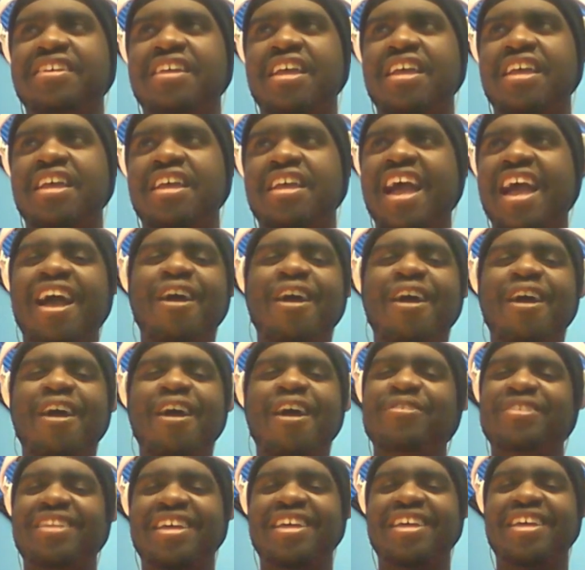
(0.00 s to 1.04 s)

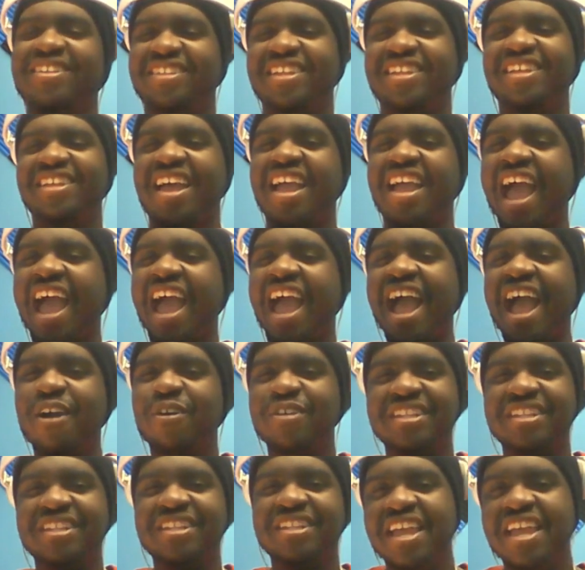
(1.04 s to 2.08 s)
how like they're like how
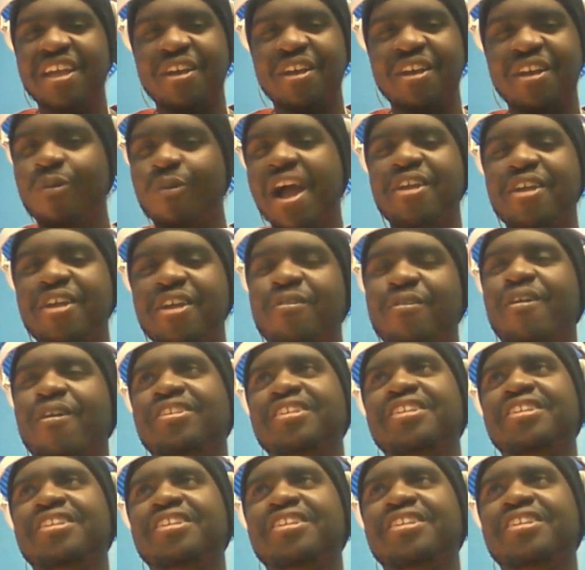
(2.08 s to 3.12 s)
did they acquire all
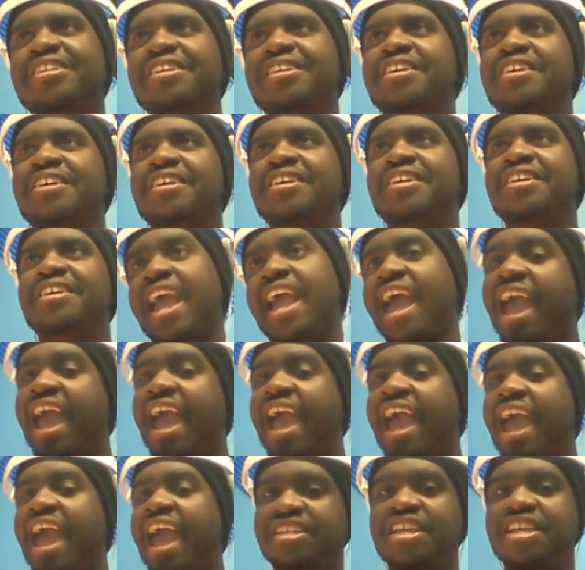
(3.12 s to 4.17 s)
of this? They
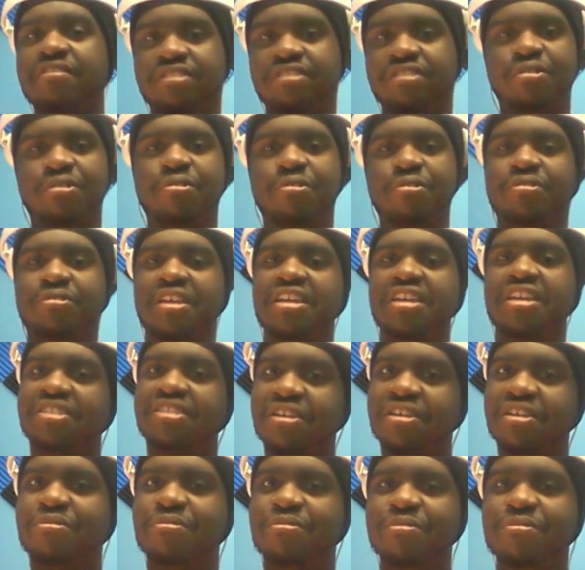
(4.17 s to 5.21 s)
had to have sold they
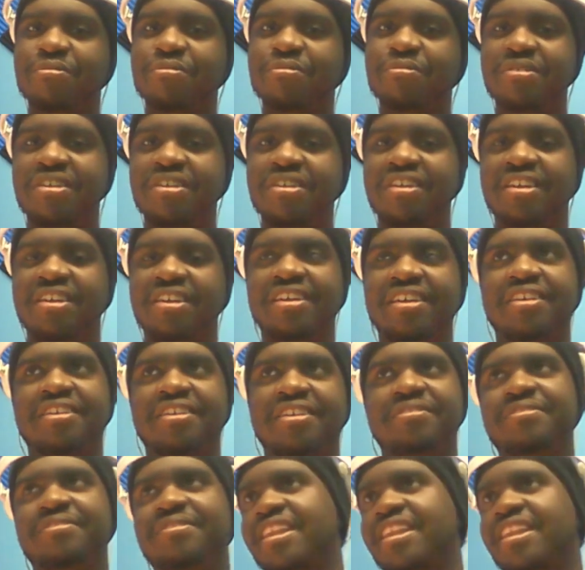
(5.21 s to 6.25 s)
sold.
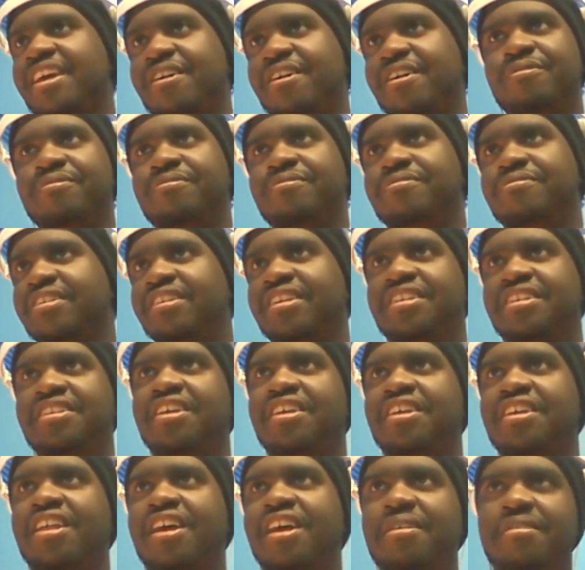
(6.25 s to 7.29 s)
Now
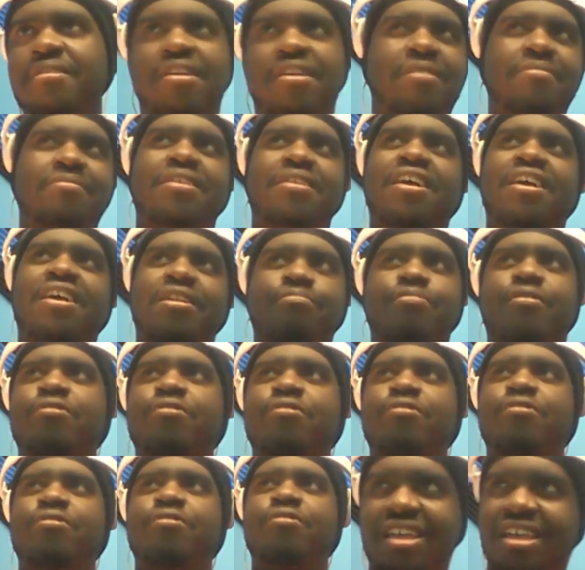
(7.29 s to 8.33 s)
again, I, I'm not a
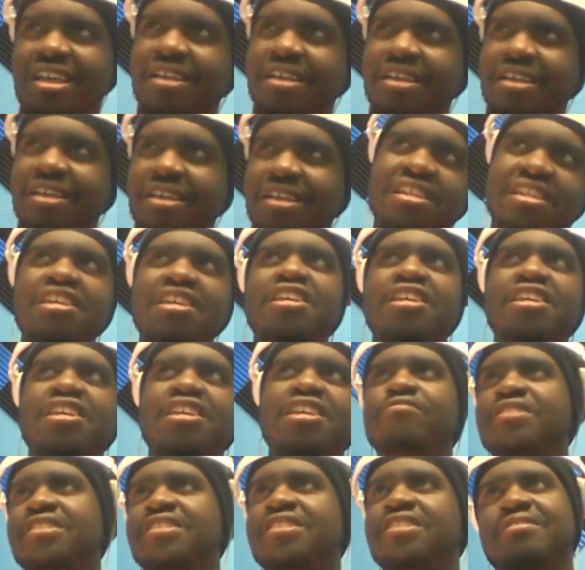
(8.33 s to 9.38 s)
person that
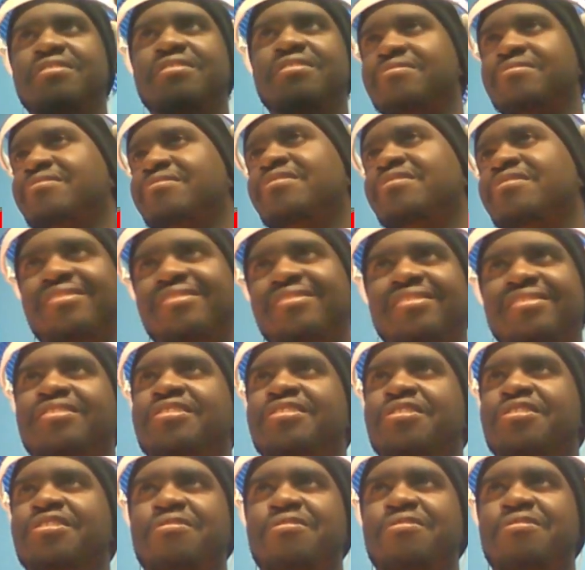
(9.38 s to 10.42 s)
believes in
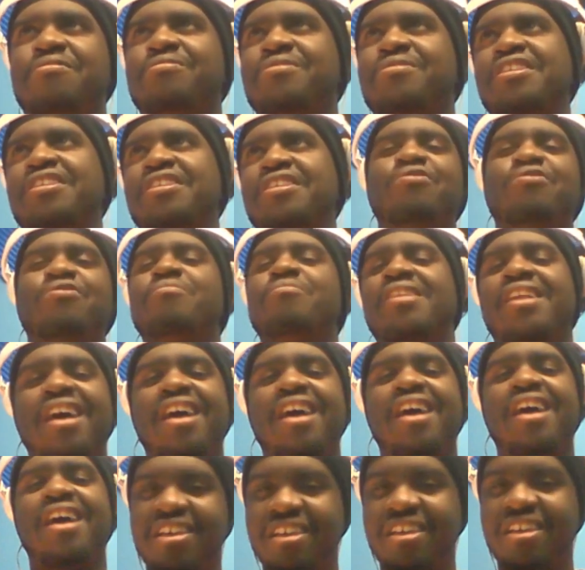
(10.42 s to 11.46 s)
you know, the
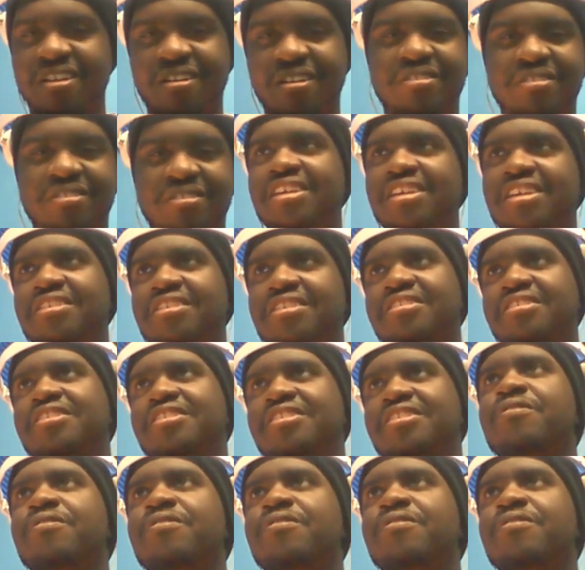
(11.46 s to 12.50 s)
Illuminati and all this other
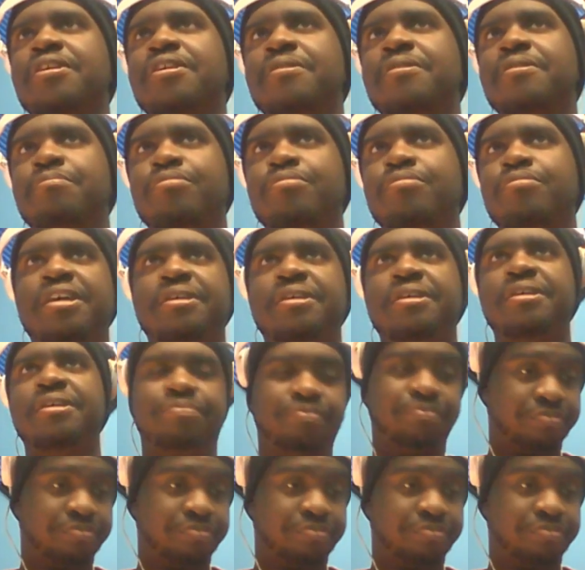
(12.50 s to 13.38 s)
stuff. But,